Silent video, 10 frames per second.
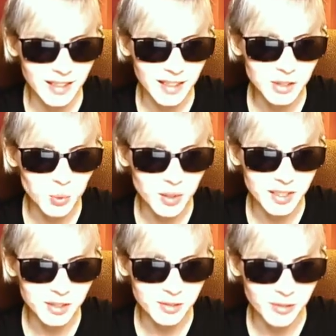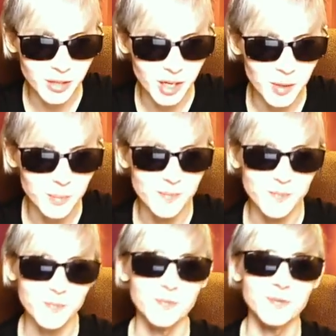Next one is
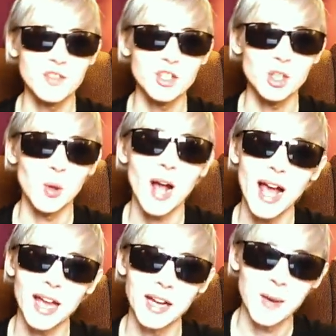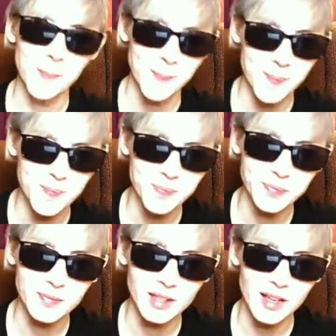from Johanna,
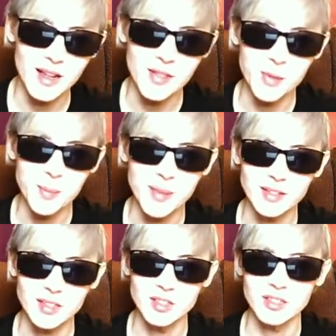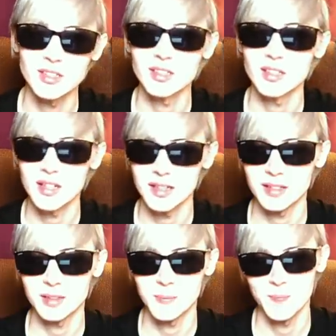and the message is
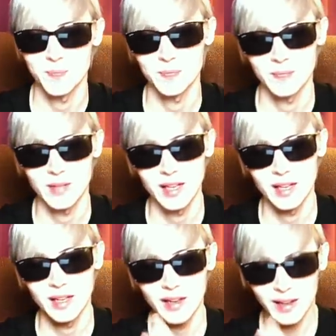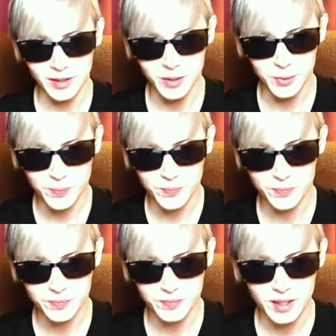this. Hello.
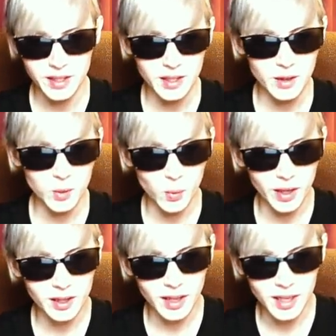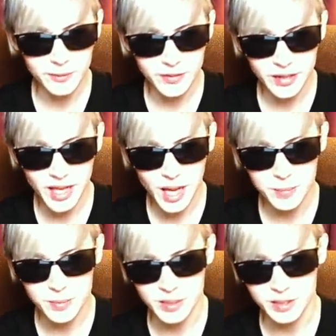Well, I am very
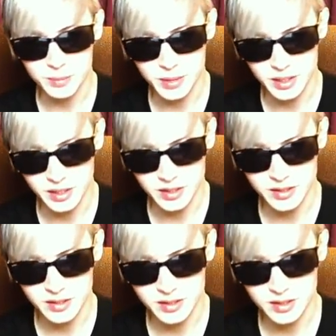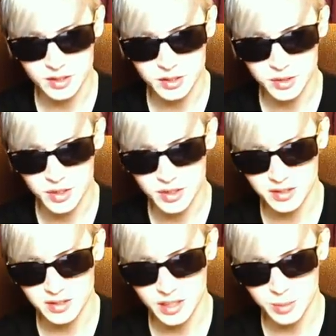happy because due to
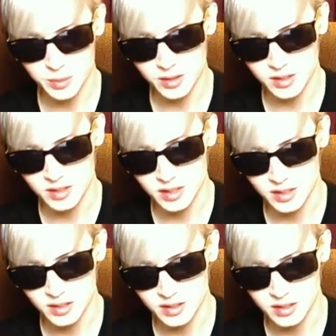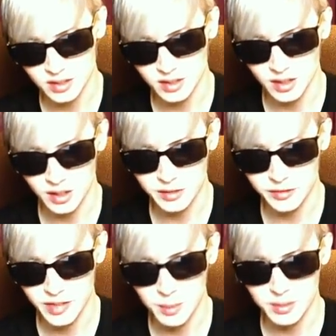this terrible contingency,
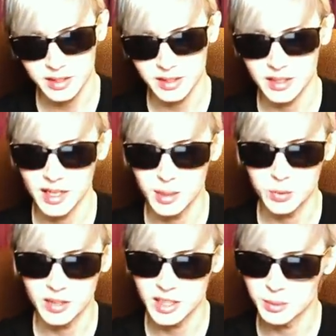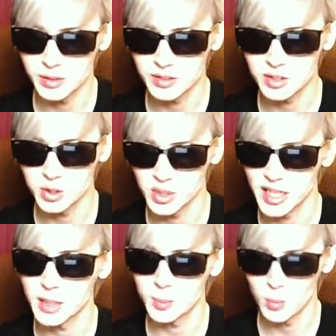our family and I were able to
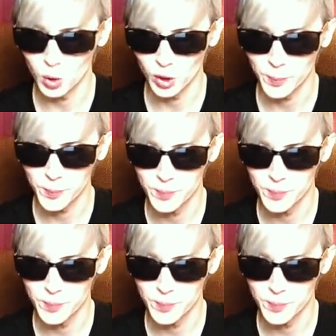unite more.